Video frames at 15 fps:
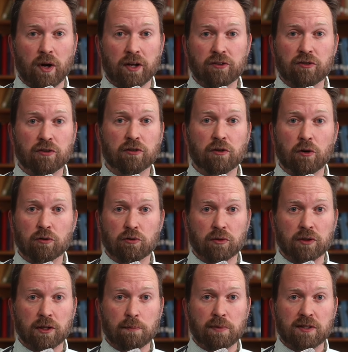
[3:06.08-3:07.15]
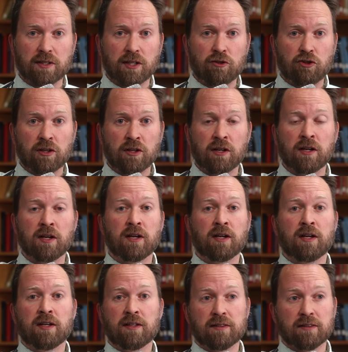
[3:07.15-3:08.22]
to Western cultural imposition.
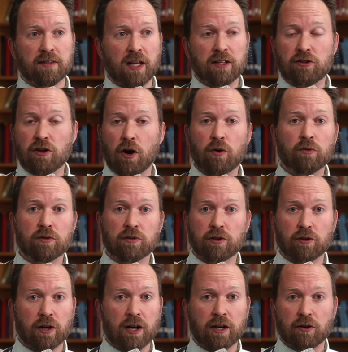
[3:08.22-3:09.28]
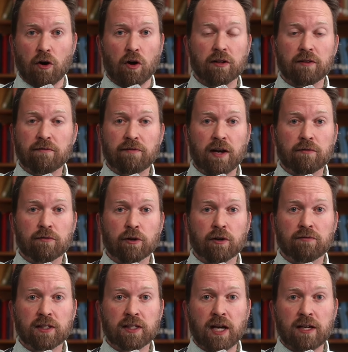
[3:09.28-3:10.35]
They're not at all in
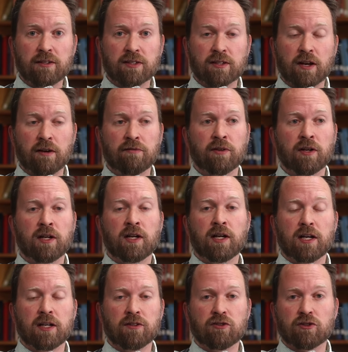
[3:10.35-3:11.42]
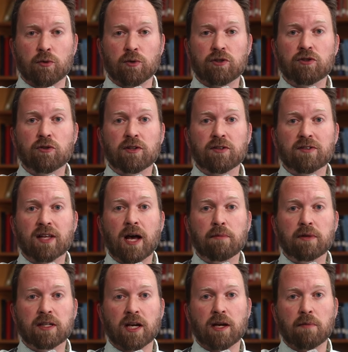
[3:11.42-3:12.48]
favor of the gay stuff. And so as soon as
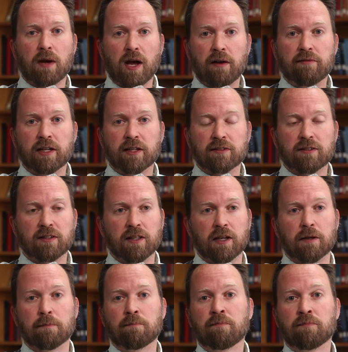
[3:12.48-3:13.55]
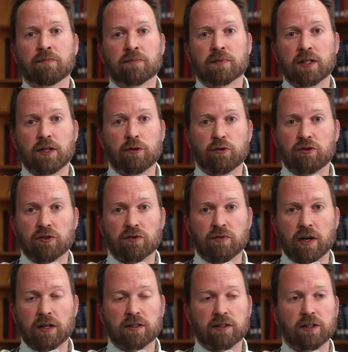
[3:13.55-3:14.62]
that became evident to them, it was just
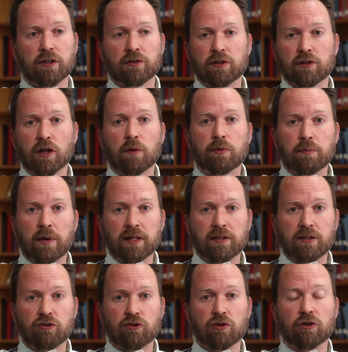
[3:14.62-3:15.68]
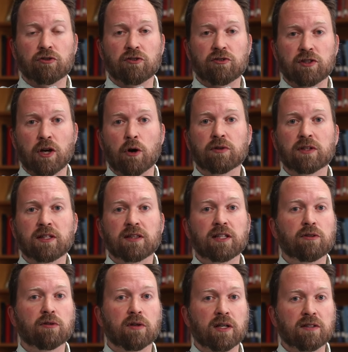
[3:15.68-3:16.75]
very clear the Global Methodist Church is the only
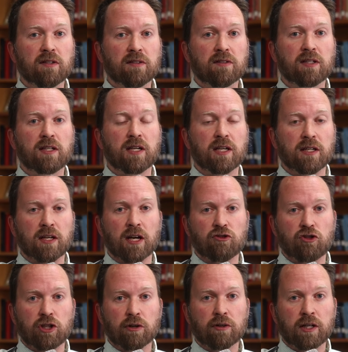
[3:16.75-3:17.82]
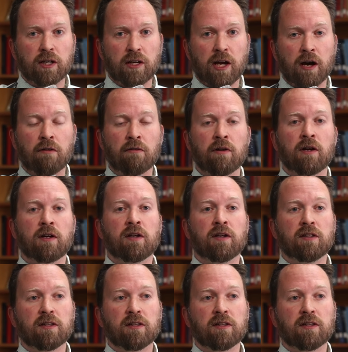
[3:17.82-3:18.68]
legal entity in Nigeria now.